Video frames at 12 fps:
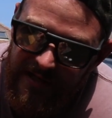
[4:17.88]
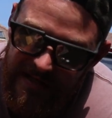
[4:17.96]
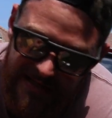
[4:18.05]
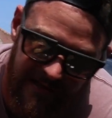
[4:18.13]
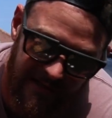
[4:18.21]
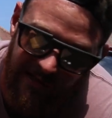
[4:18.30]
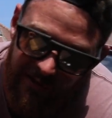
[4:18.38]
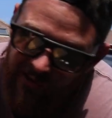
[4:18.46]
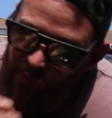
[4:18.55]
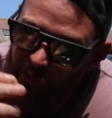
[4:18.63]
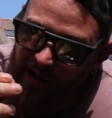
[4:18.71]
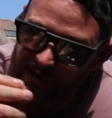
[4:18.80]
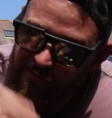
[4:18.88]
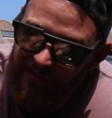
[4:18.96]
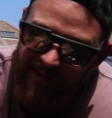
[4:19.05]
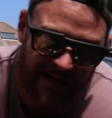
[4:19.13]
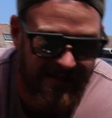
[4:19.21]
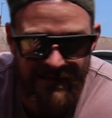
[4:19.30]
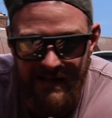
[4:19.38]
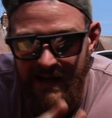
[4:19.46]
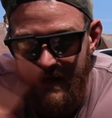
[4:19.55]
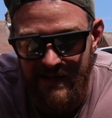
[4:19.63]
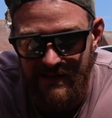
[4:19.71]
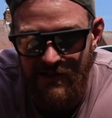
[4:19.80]
details, including the wiring, that just
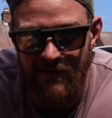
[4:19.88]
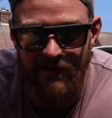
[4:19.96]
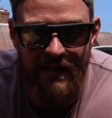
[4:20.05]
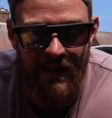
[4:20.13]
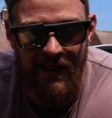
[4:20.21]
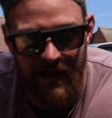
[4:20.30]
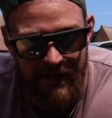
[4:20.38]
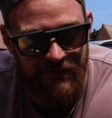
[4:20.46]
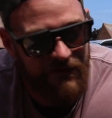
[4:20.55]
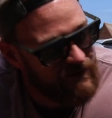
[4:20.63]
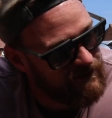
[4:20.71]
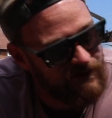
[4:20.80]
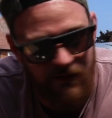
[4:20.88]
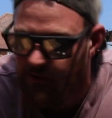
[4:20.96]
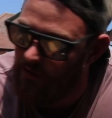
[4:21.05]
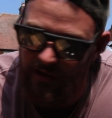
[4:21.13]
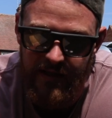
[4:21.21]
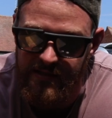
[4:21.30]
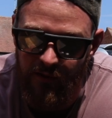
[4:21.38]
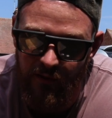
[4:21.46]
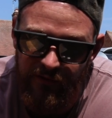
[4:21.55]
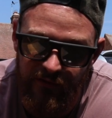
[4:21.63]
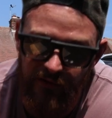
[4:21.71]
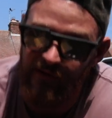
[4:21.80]
takes over your life and oh, it's
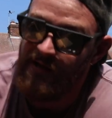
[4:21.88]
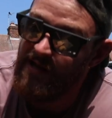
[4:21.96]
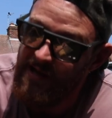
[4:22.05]
awful.